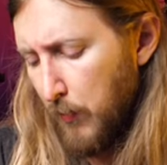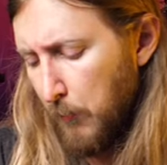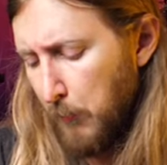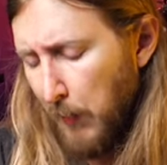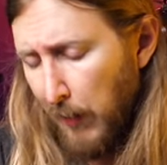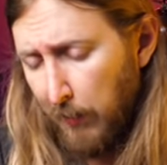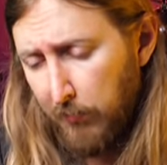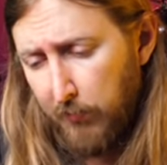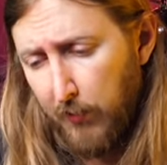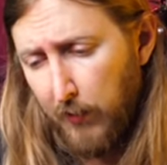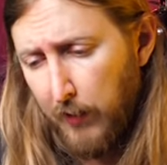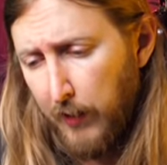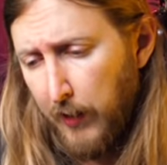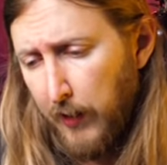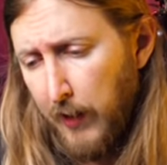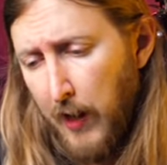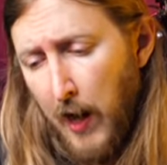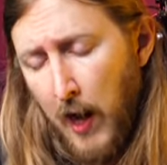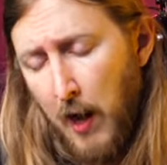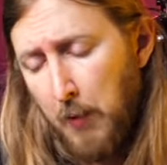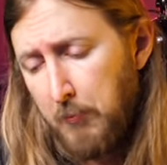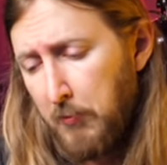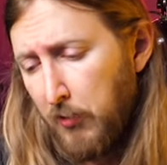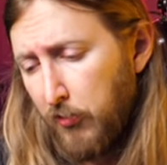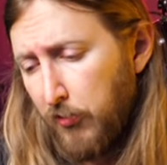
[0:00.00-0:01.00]
Basically,
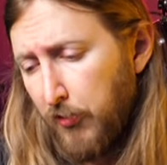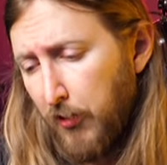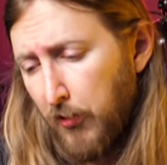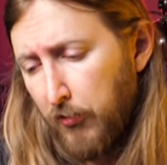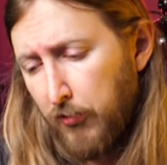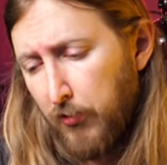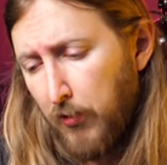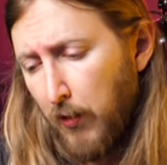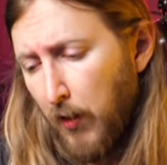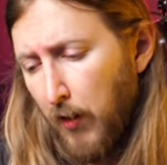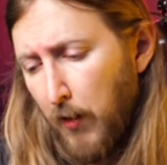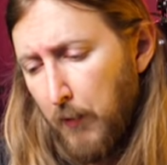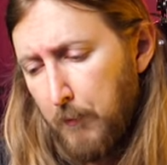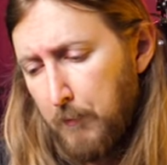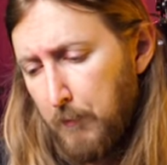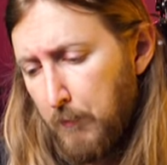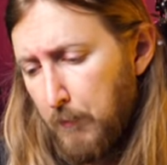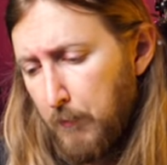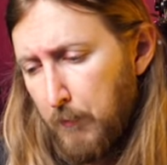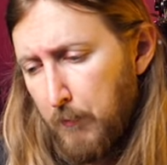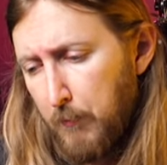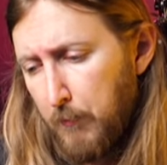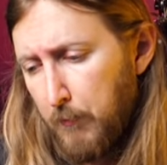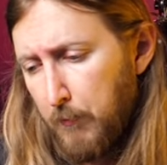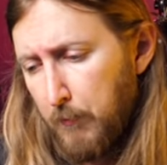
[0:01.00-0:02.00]
NAMM is just a
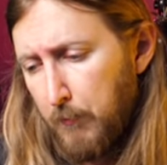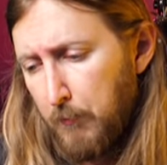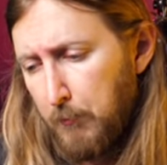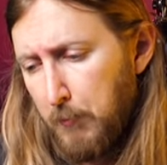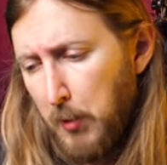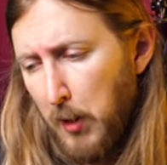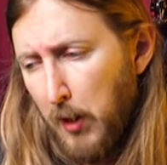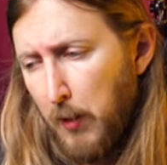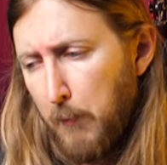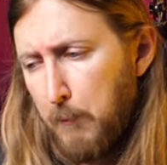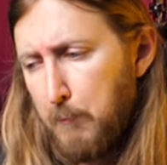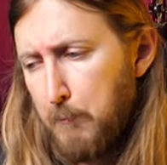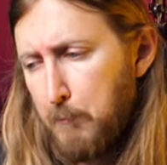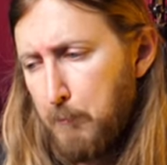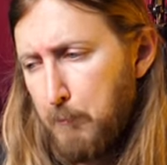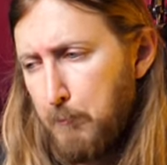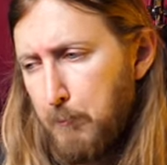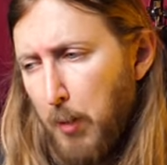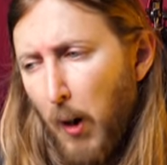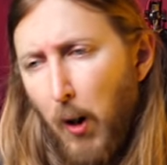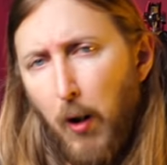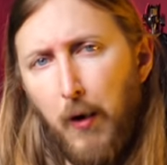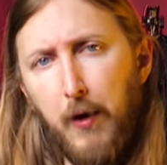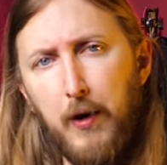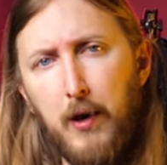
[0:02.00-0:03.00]
big
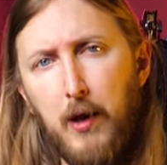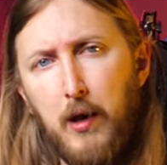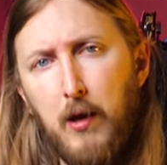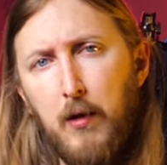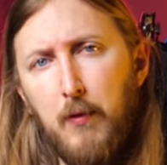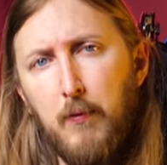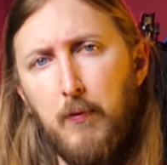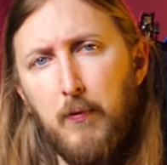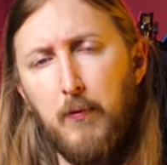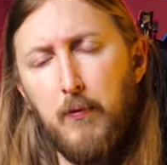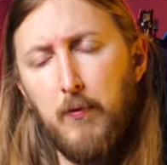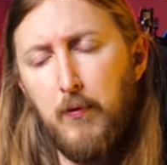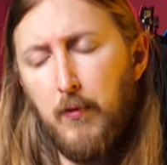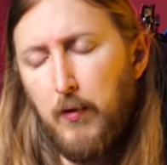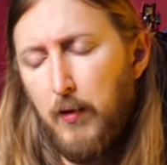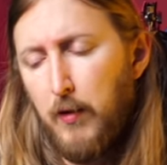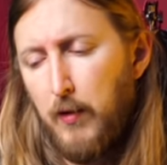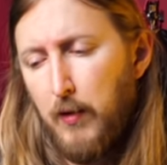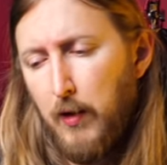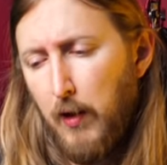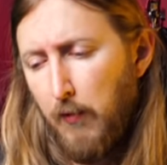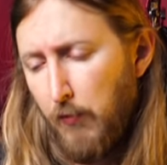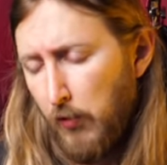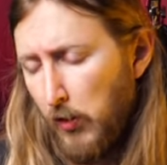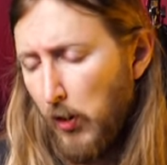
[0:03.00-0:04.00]
party.
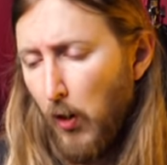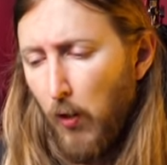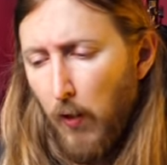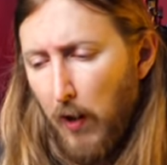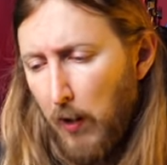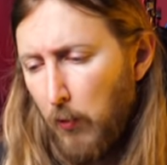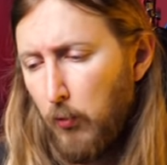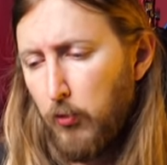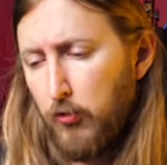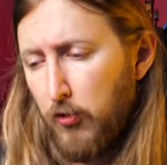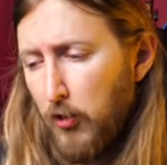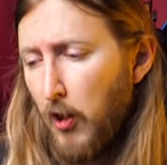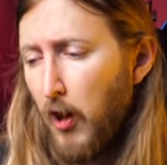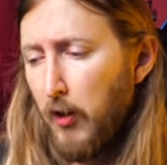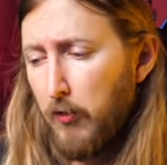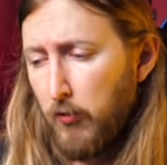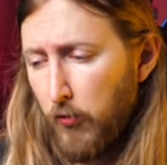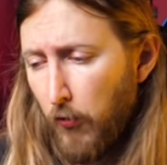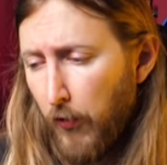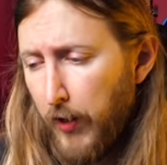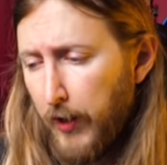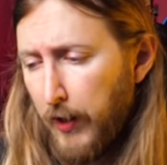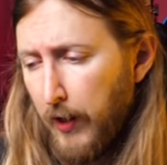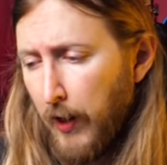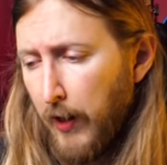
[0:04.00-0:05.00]
Even though I was not
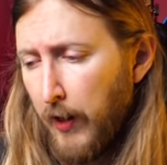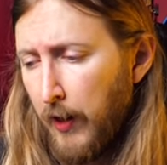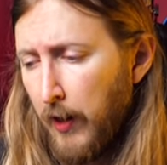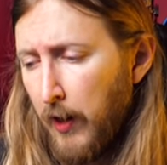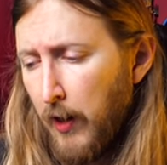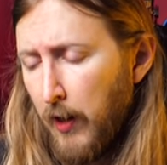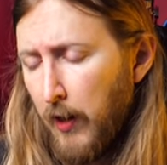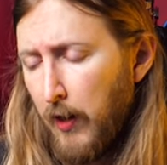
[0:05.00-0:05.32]
drinking,